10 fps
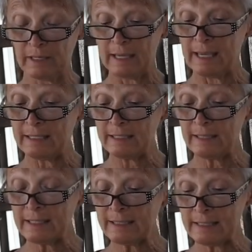And in
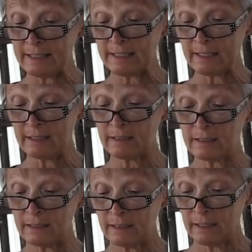this
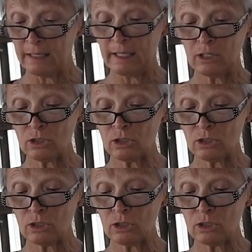instance, he